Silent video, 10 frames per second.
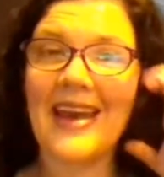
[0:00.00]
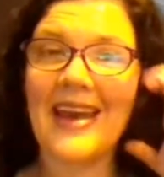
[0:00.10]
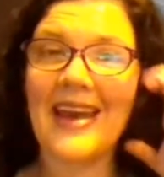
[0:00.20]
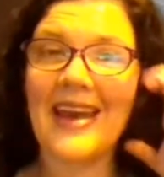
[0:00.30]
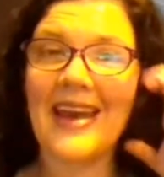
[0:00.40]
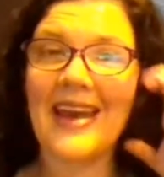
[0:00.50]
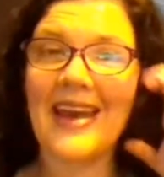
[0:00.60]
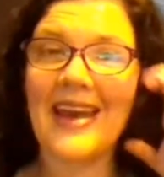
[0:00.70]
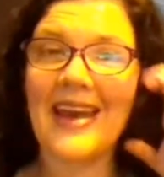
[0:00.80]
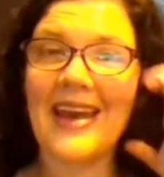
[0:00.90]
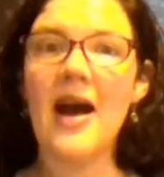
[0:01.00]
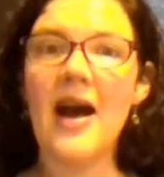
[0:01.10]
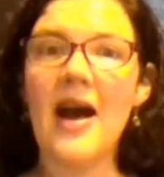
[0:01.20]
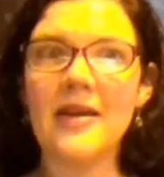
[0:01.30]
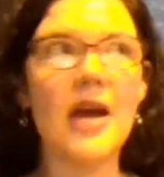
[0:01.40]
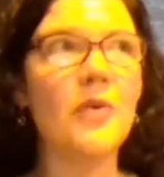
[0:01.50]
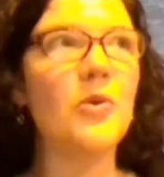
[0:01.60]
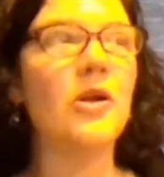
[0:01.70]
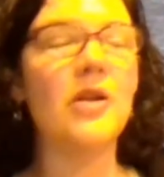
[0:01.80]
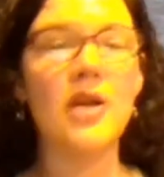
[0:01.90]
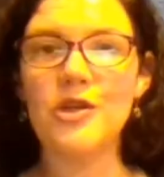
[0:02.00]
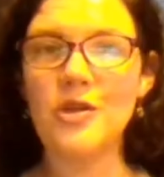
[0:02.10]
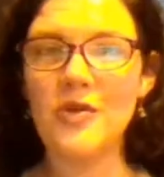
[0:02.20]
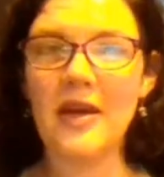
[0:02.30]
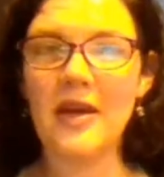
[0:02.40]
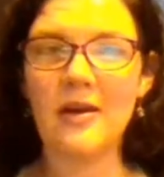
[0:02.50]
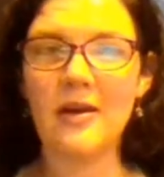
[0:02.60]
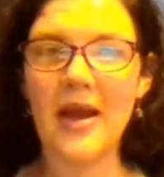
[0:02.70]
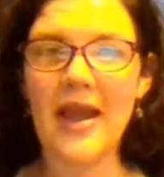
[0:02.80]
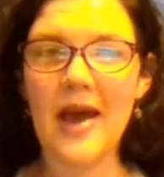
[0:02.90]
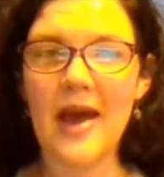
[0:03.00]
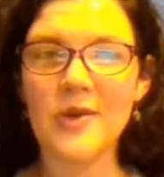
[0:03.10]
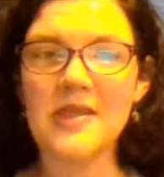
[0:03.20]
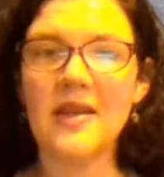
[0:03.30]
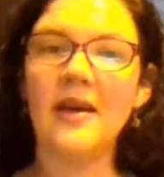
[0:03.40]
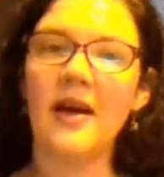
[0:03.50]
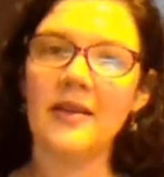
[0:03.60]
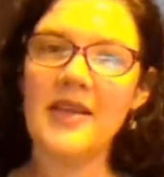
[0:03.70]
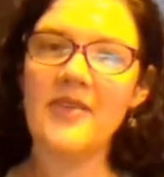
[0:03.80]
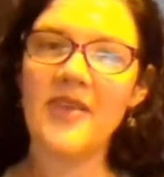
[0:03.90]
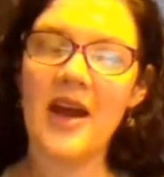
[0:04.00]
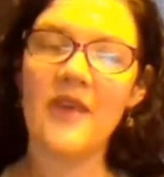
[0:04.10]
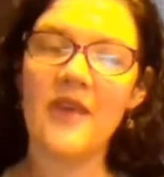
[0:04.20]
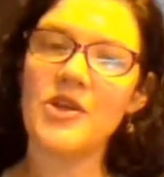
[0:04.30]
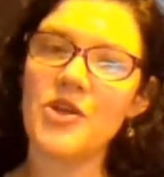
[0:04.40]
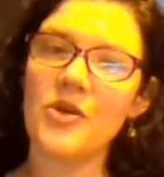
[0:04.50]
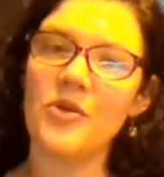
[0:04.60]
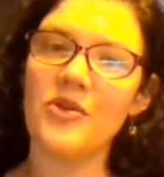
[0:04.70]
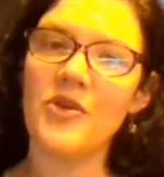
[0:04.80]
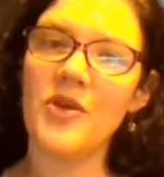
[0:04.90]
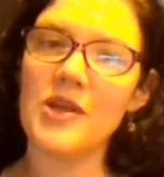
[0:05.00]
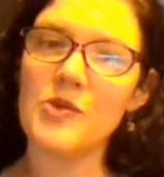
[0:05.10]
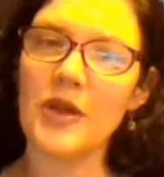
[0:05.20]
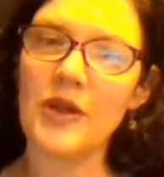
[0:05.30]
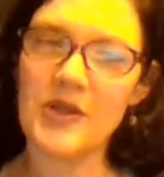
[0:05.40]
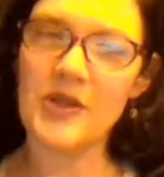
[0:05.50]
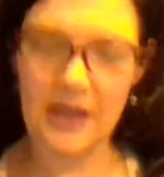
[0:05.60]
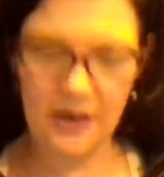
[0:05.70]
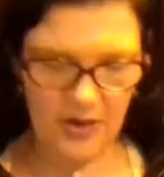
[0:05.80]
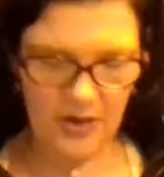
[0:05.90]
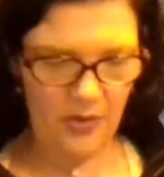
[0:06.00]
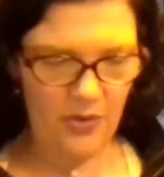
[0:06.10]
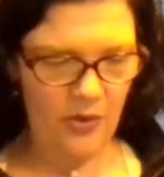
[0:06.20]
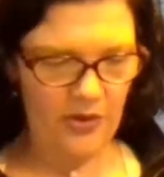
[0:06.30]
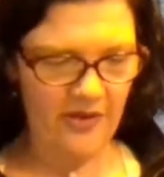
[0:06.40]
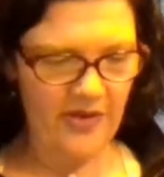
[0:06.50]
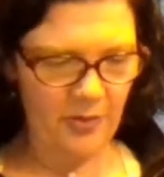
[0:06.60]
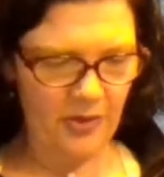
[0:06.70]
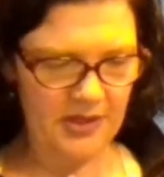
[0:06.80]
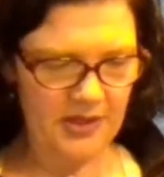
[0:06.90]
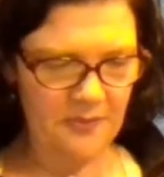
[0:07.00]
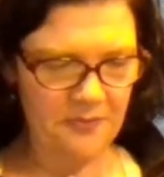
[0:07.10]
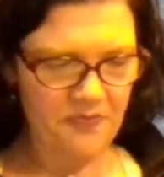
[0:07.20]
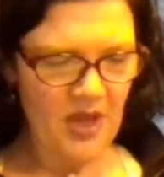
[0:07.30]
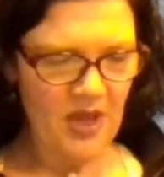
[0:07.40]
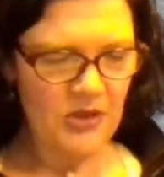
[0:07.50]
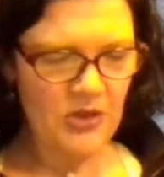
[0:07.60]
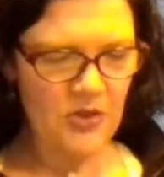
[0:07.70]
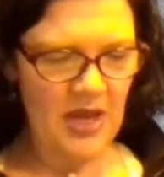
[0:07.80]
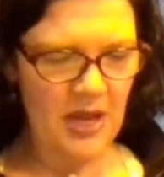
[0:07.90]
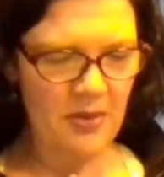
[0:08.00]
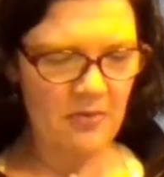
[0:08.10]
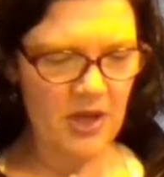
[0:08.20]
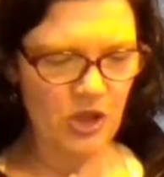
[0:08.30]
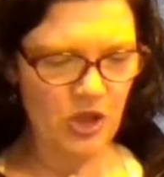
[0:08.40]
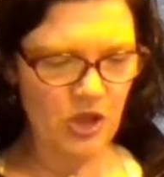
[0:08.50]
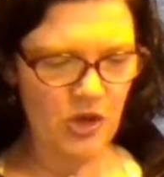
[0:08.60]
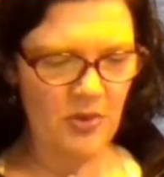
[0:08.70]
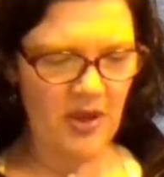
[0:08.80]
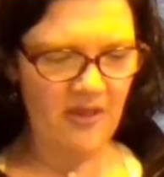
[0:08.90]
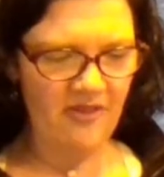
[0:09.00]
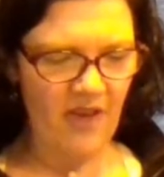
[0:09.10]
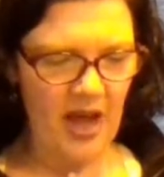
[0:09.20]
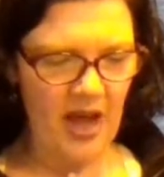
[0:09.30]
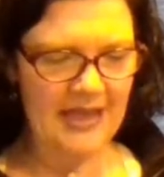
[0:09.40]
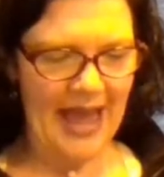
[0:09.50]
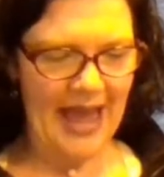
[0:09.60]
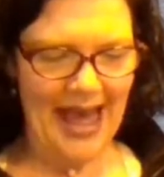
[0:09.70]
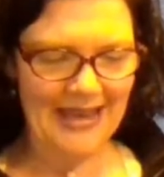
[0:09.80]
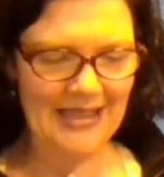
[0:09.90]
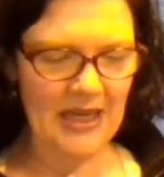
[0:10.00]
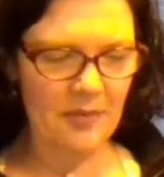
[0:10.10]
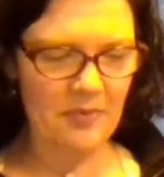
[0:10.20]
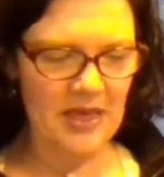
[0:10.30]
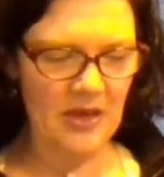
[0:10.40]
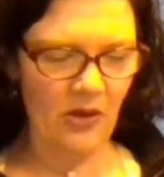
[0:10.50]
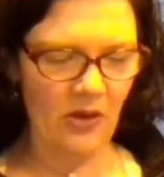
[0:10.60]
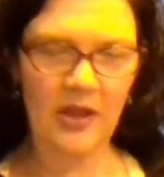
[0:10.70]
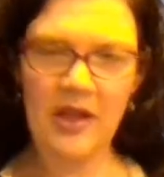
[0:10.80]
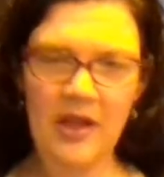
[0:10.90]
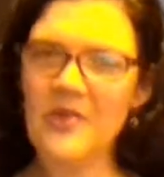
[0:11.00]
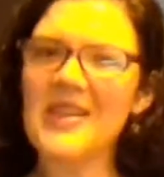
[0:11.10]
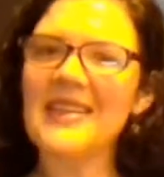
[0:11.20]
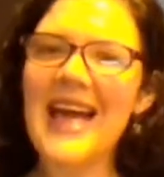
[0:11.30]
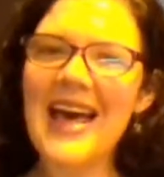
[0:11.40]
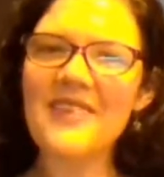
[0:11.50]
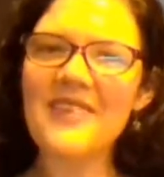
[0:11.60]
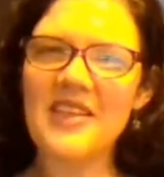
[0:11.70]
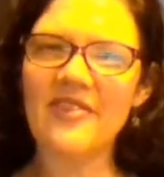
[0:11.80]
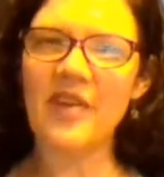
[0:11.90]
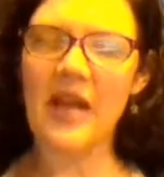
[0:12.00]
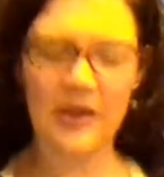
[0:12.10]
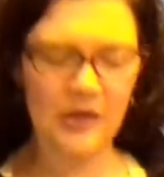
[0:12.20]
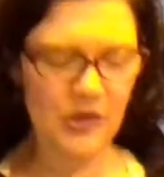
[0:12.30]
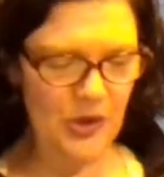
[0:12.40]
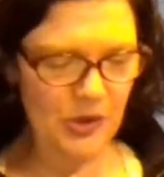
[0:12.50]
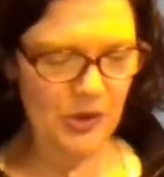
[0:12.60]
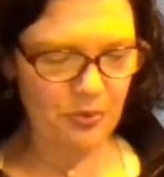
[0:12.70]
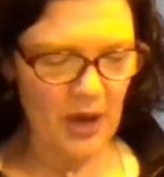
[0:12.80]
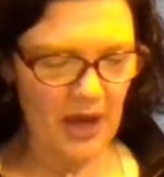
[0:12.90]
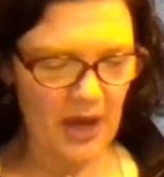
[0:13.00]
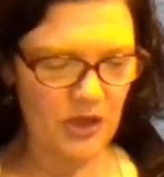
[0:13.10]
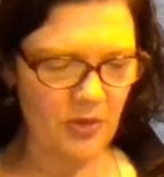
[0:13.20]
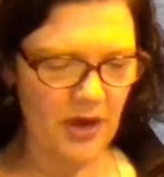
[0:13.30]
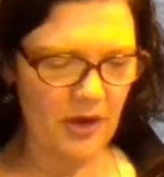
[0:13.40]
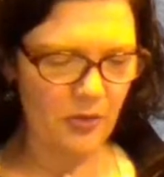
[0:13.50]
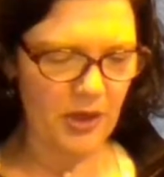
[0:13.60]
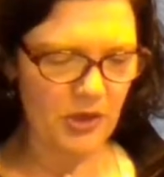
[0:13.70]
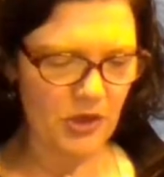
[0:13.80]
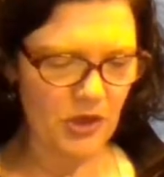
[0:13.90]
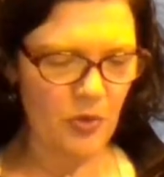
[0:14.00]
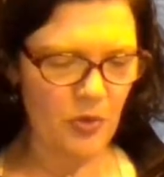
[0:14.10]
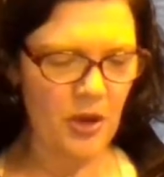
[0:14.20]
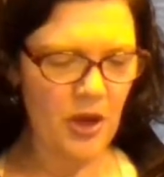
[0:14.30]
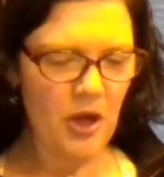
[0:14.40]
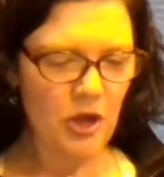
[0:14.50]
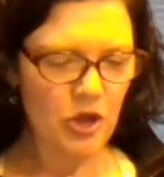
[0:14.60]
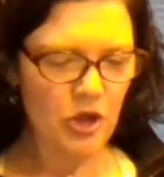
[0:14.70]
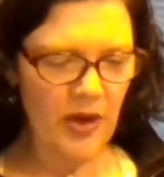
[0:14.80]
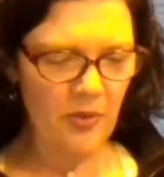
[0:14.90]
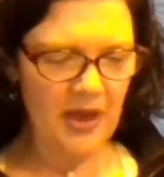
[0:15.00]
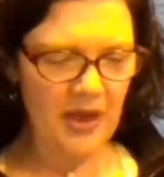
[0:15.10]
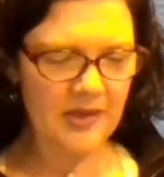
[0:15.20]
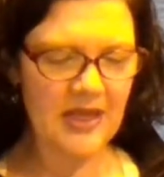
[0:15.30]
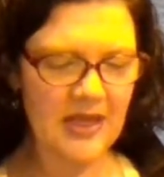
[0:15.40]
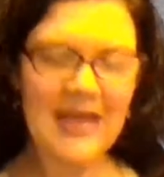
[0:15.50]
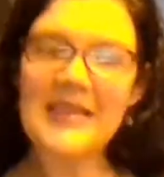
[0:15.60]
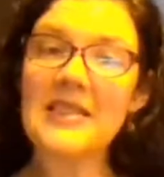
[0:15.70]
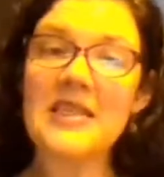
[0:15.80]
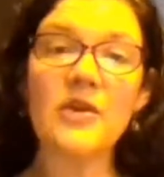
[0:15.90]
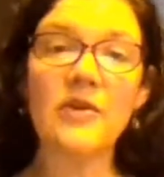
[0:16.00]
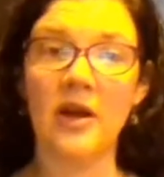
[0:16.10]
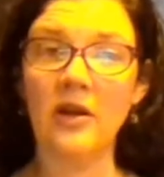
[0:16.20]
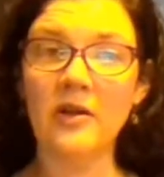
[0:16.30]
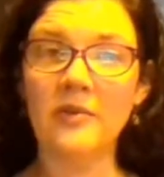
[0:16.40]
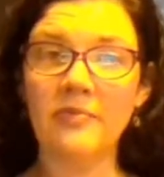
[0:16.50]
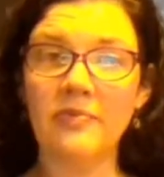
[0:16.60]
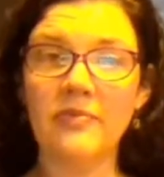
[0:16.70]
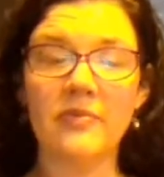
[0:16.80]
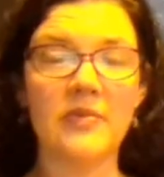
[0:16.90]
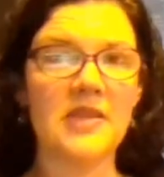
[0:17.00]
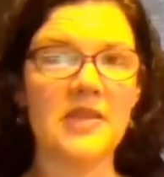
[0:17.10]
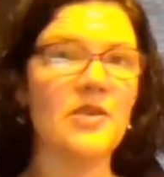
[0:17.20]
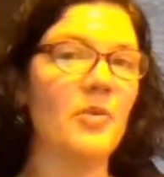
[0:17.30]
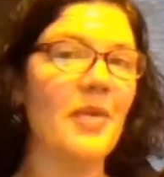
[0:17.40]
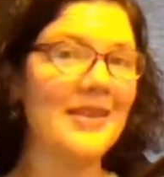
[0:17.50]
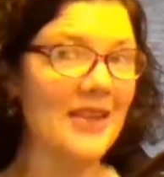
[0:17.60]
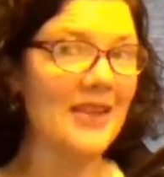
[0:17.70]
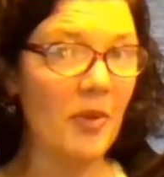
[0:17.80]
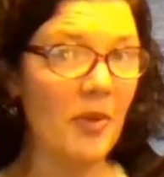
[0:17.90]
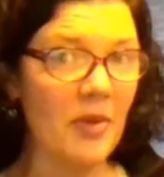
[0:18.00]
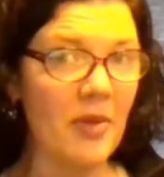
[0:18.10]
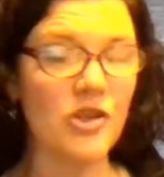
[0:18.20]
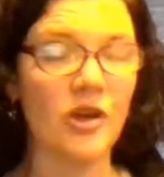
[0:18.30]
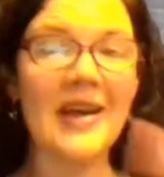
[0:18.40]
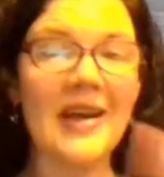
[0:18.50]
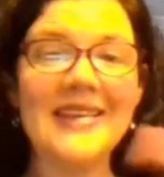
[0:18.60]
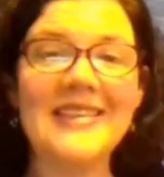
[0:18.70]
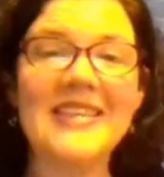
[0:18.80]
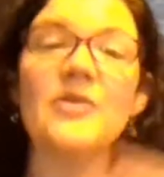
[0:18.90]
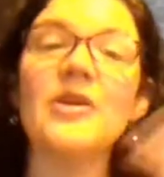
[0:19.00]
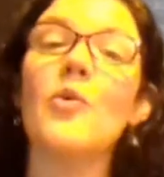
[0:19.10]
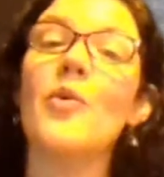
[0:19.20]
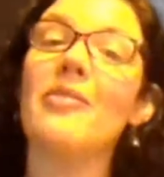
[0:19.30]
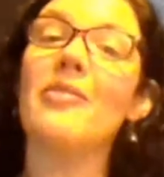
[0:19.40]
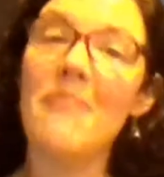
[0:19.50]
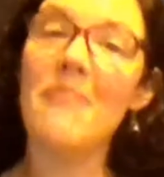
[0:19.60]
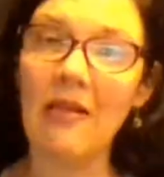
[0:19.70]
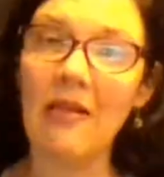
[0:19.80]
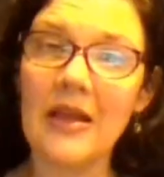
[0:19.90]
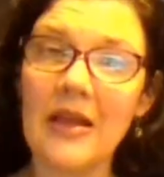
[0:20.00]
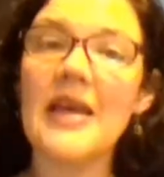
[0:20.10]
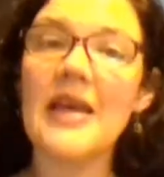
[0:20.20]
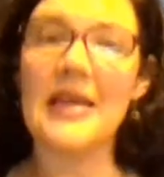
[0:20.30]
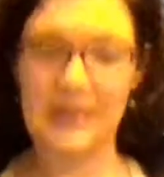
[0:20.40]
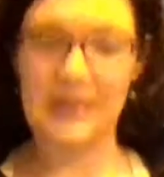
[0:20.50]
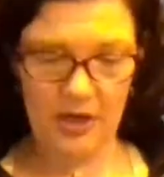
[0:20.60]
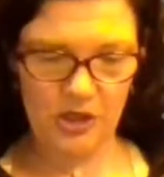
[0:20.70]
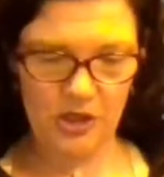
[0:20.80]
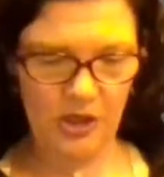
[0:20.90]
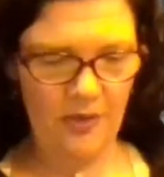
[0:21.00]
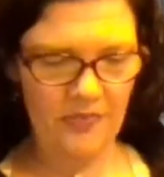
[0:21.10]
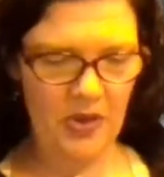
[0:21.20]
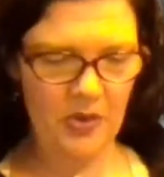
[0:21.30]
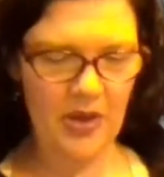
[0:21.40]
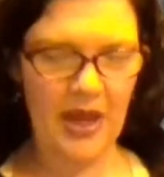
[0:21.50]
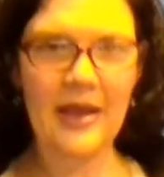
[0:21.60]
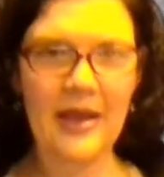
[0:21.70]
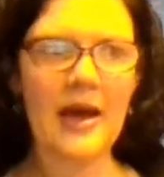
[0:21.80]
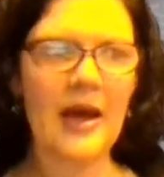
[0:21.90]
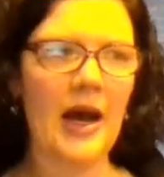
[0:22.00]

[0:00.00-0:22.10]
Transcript: in class, but guess what? I think I will do that here at my house. I'll leave it out and then show you in a few days what it looks like, okay, when the water evaporates. So name a mixture you may find at a meal. There's a lot of different answers, but you might have picked soup, trail mix, cereal. The cereal by itself might be a mixture. Cereal with milk is a mixture, okay?